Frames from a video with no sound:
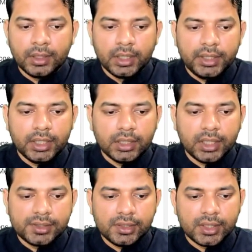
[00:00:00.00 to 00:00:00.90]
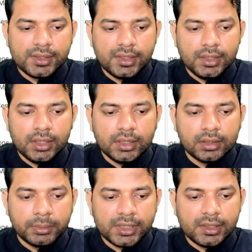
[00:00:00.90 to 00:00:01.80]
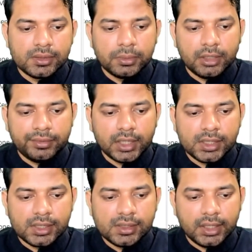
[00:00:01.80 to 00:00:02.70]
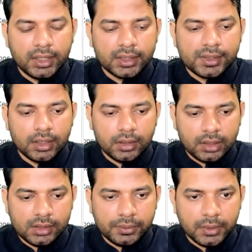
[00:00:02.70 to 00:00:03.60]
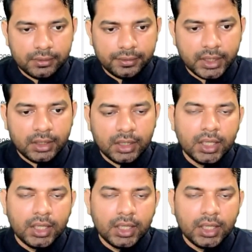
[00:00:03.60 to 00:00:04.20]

here, as you can see, the business verification status here is verified.